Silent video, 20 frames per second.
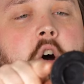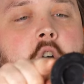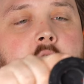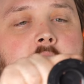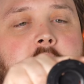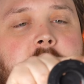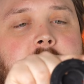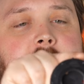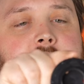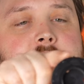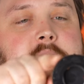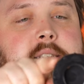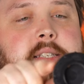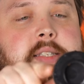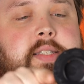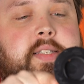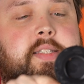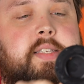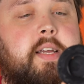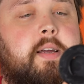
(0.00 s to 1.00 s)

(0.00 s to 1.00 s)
of these